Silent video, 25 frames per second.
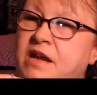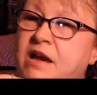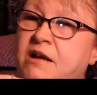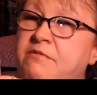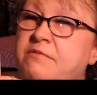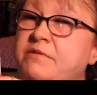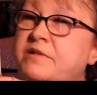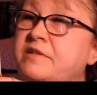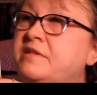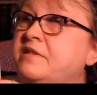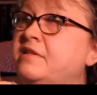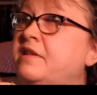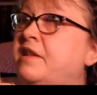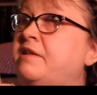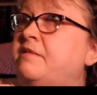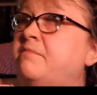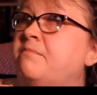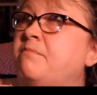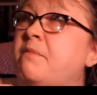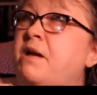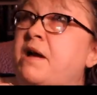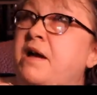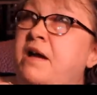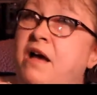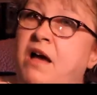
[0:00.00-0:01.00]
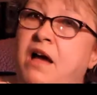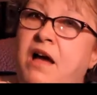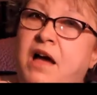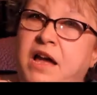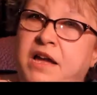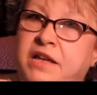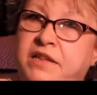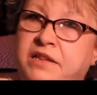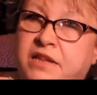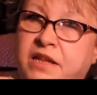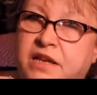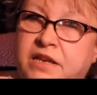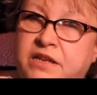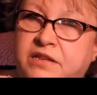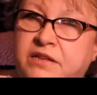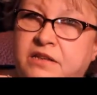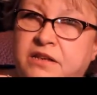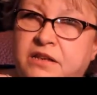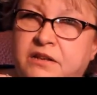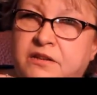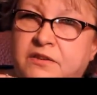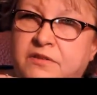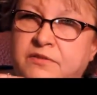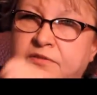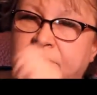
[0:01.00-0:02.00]
that was like my highlight
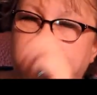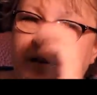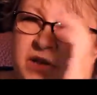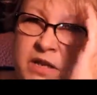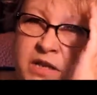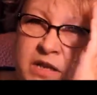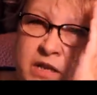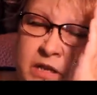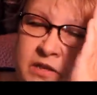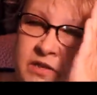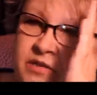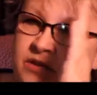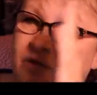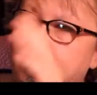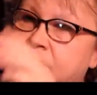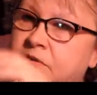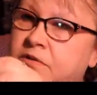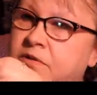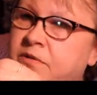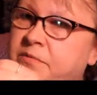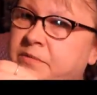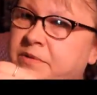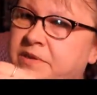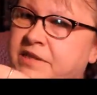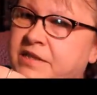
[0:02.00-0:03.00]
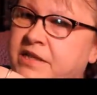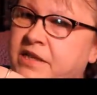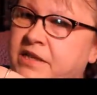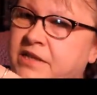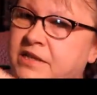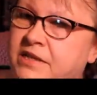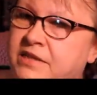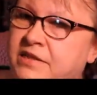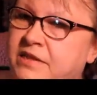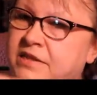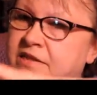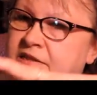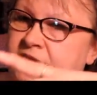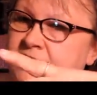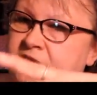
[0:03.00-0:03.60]
of school, was getting